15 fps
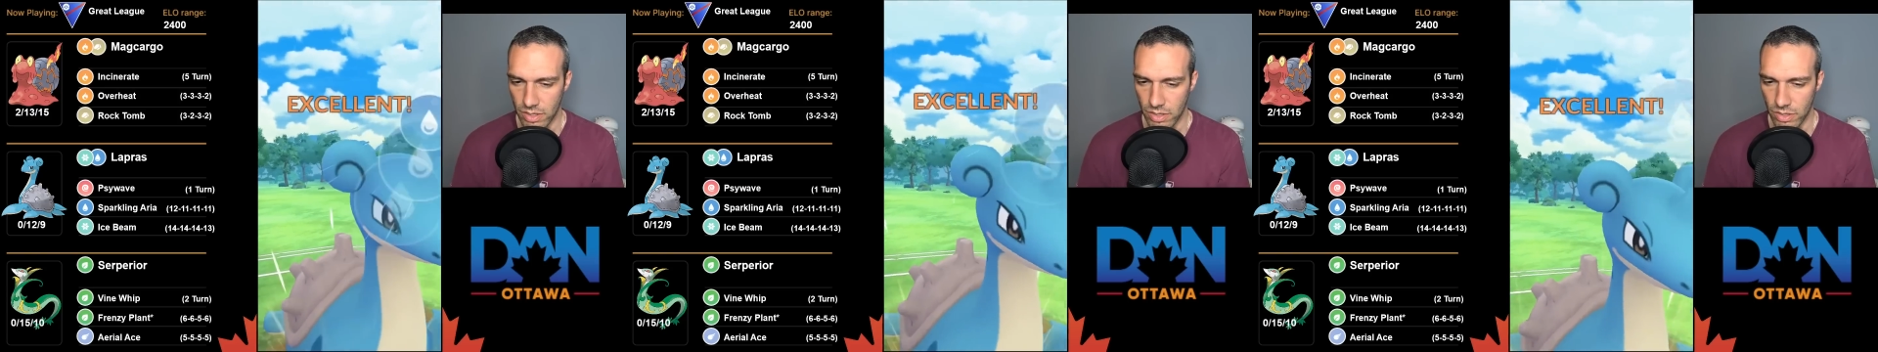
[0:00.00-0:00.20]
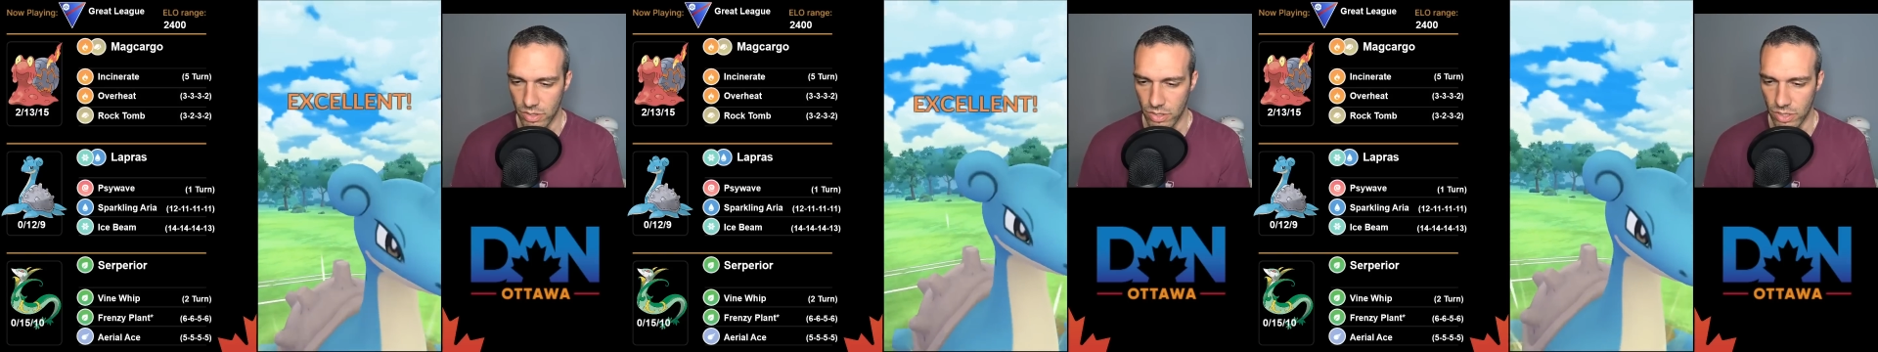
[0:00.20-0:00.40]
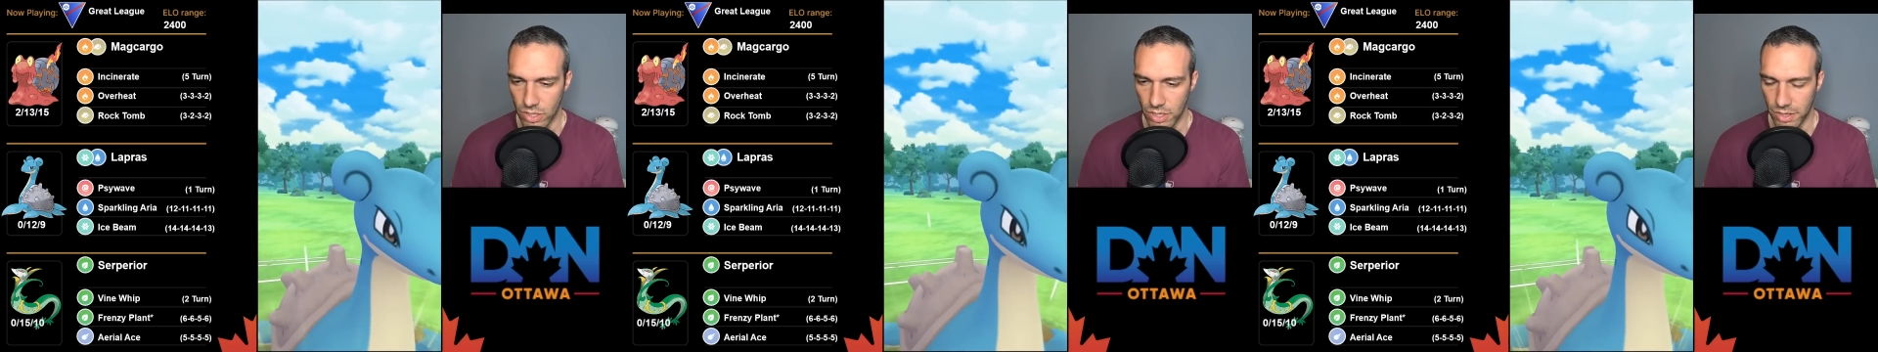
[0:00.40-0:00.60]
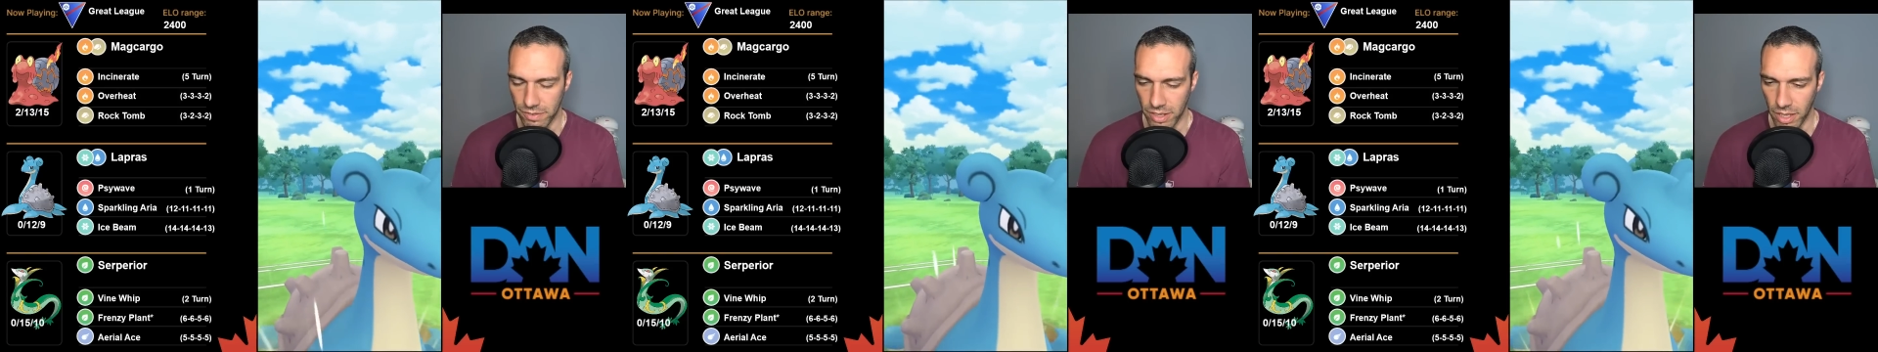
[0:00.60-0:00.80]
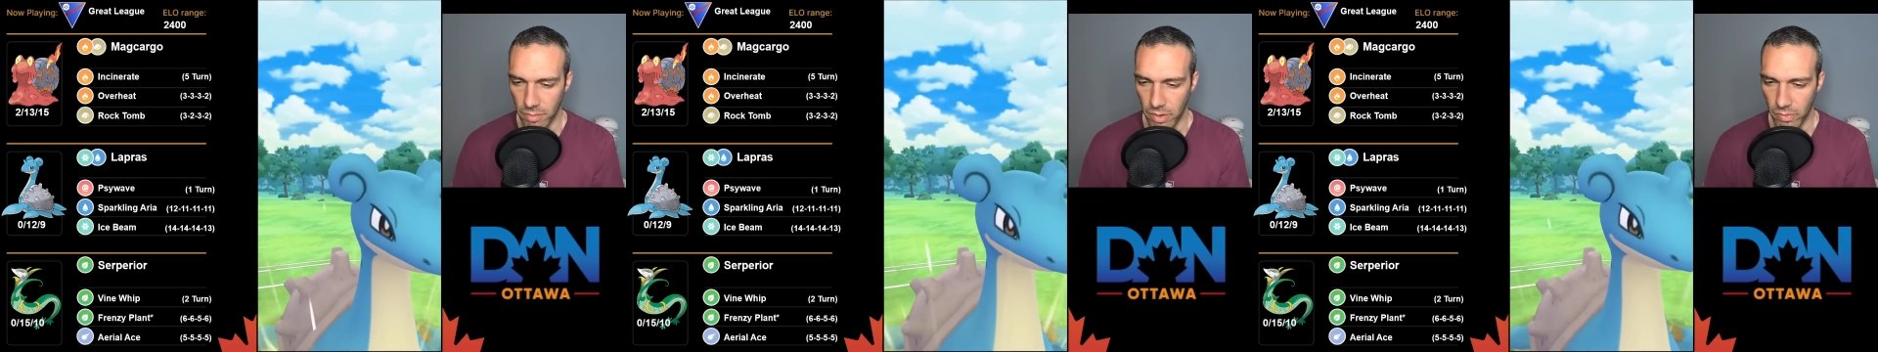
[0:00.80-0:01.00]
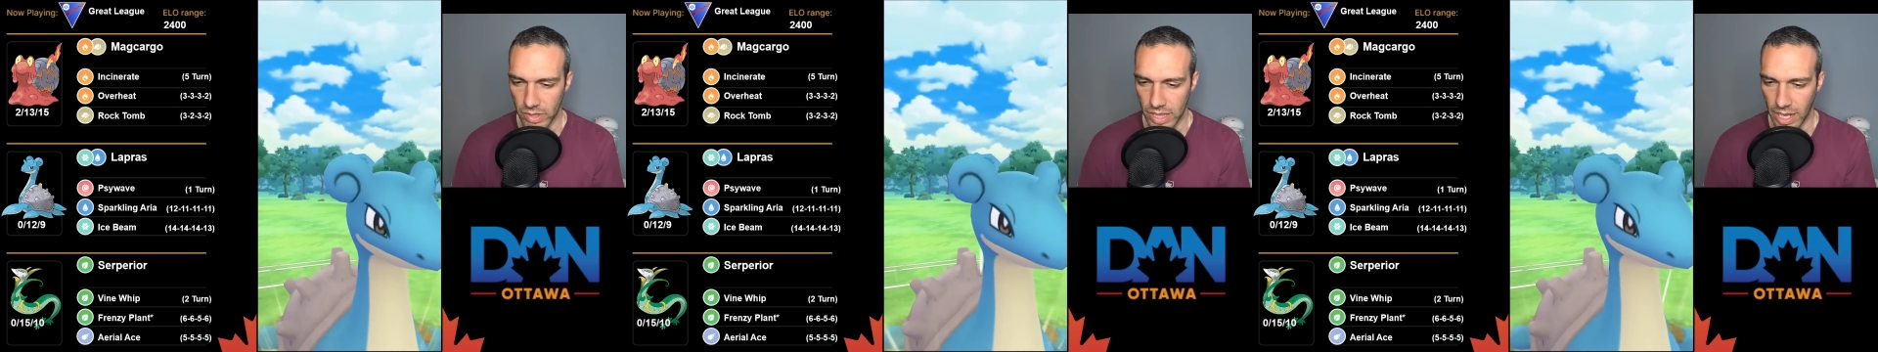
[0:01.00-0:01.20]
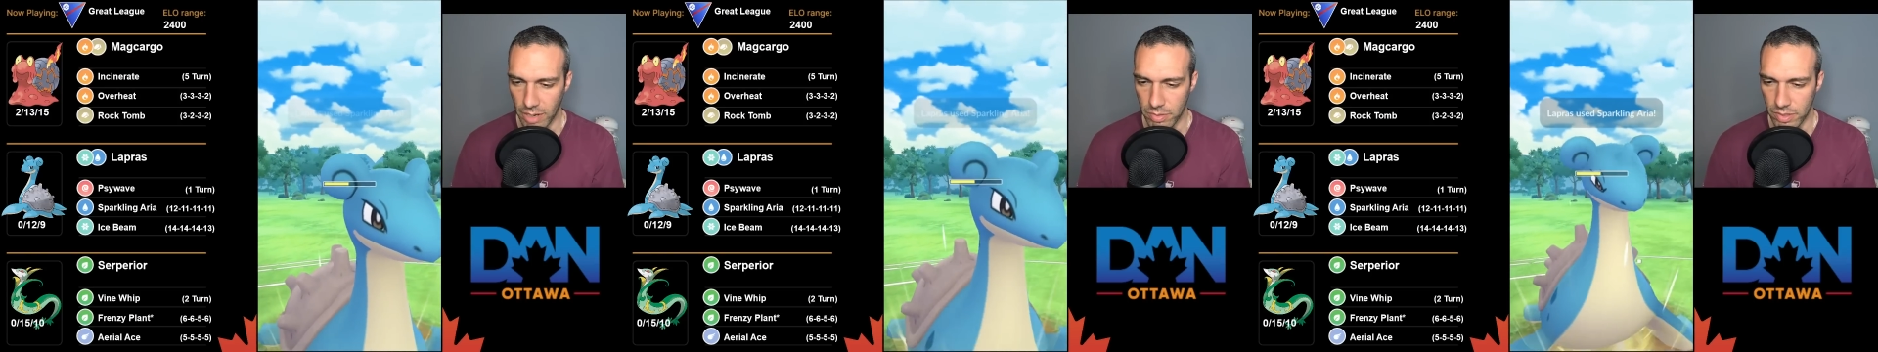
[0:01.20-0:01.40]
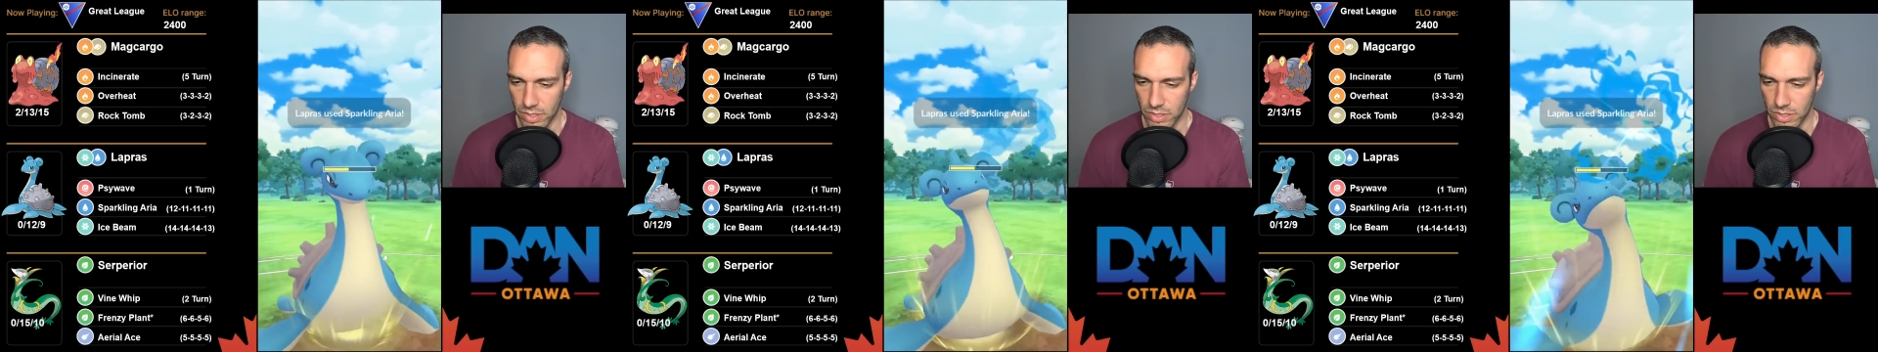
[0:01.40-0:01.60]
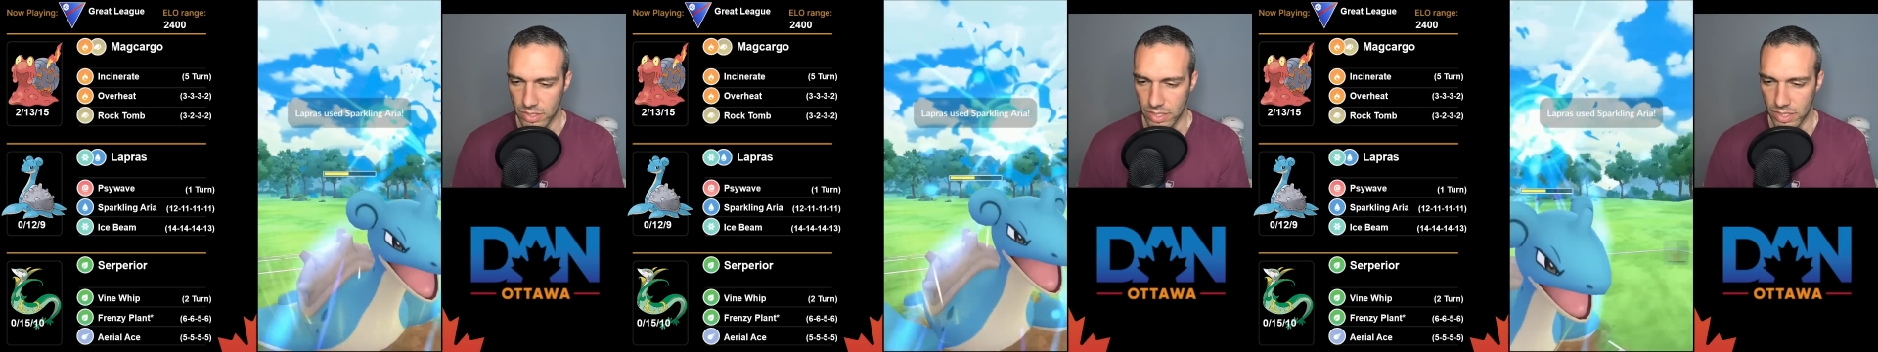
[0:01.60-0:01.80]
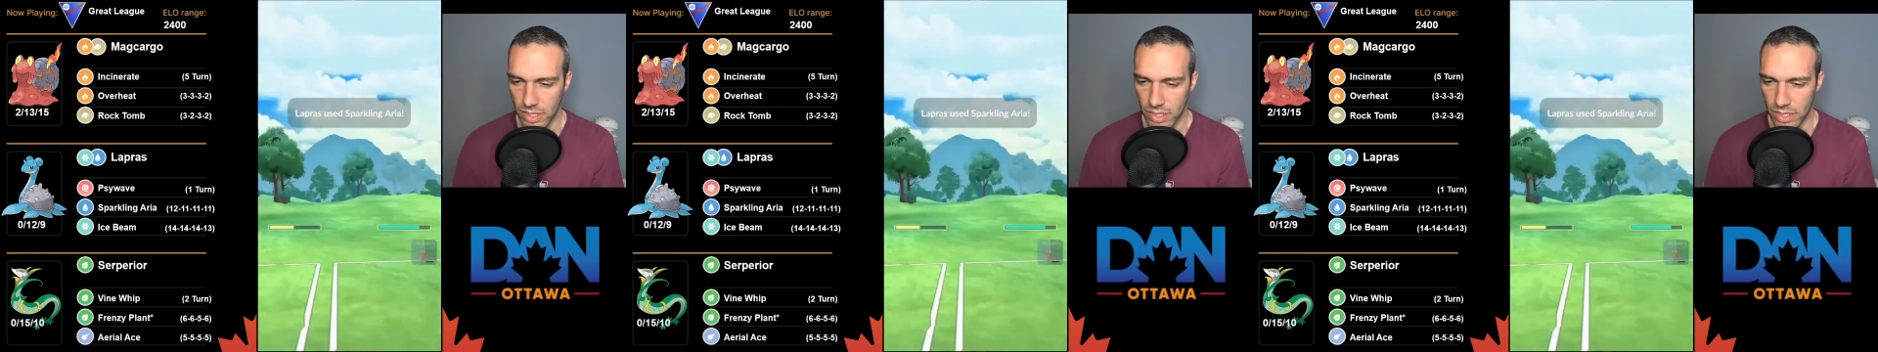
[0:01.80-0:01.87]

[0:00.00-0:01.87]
could have came in with Lapras,